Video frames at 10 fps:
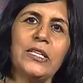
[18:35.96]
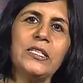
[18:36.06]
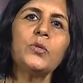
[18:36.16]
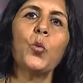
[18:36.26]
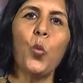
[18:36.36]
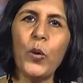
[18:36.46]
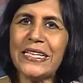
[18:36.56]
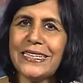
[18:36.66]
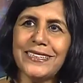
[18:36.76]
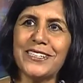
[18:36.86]
it is
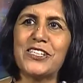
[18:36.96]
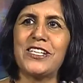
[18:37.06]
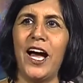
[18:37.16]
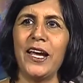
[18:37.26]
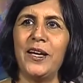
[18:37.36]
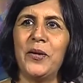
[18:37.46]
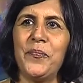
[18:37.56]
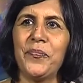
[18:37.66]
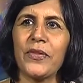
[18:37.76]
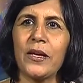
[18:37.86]
within the style
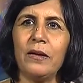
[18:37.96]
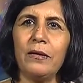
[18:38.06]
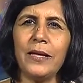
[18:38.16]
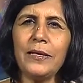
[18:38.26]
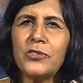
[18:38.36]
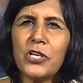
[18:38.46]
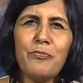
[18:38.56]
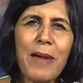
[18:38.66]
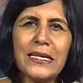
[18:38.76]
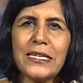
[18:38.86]
that a
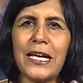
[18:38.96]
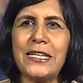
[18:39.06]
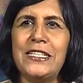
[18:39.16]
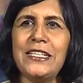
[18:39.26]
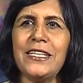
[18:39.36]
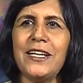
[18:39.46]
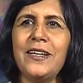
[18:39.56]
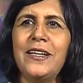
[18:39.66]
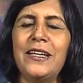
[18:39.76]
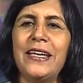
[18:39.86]
dramatic
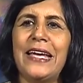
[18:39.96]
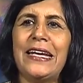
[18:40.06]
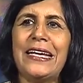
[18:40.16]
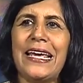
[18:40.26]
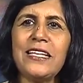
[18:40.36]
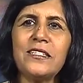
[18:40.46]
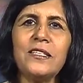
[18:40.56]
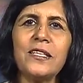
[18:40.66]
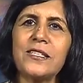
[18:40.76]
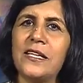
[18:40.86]
idea and an
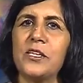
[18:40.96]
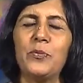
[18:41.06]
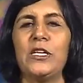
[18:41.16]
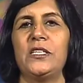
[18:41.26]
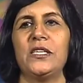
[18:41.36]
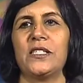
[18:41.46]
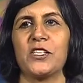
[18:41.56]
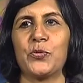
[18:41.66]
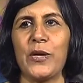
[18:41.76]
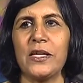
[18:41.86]
aesthetic sensibility is
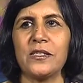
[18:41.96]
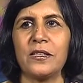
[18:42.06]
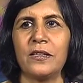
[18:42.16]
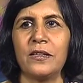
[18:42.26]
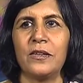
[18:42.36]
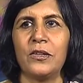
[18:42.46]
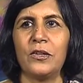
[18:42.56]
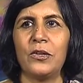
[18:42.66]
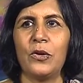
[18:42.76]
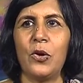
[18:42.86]
expressed.
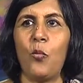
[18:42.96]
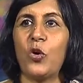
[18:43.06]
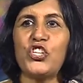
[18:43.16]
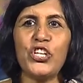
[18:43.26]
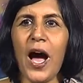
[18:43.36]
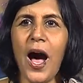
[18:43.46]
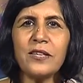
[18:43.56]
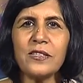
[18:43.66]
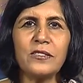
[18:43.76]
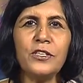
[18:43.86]
What she
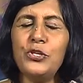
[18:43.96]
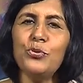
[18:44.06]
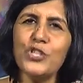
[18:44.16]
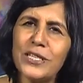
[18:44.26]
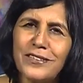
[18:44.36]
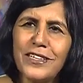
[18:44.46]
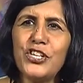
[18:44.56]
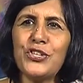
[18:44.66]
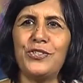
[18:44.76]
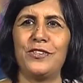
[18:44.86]
asks the new
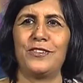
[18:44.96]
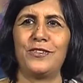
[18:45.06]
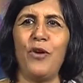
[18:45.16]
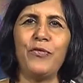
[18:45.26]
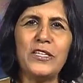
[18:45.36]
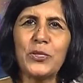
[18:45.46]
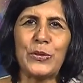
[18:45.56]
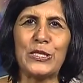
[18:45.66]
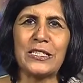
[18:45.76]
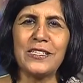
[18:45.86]
generations of
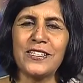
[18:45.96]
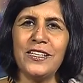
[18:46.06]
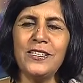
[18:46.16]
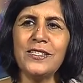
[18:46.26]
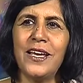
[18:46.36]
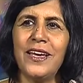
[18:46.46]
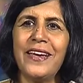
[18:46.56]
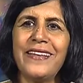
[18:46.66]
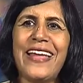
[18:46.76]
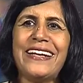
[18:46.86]
interpreters is
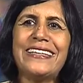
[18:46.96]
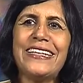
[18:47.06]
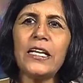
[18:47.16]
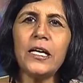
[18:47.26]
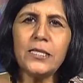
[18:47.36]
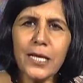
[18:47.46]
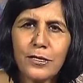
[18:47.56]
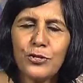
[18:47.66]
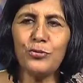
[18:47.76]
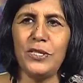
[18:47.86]
that they
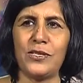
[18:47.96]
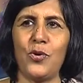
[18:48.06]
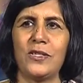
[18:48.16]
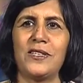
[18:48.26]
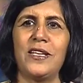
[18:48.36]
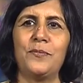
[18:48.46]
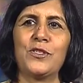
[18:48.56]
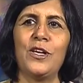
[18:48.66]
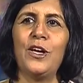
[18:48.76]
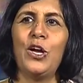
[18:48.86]
attend to these concepts,